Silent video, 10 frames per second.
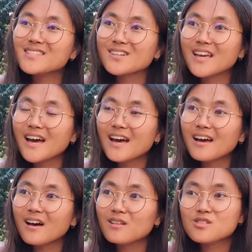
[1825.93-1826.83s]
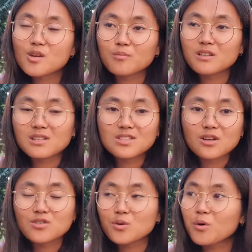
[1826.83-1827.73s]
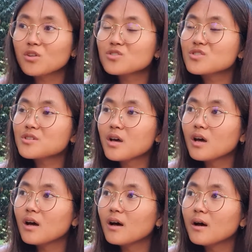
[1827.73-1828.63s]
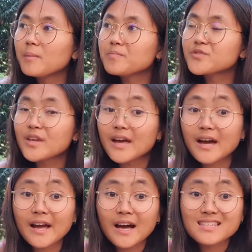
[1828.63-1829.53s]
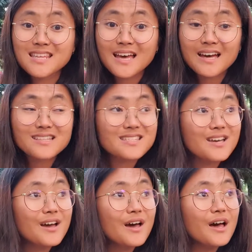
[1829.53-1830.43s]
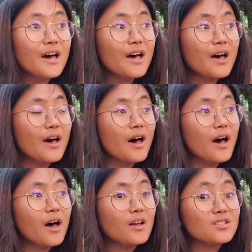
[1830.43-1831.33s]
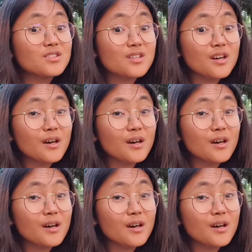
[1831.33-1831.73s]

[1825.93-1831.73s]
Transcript: So yeah, and some little other ones. And yeah, I had that. And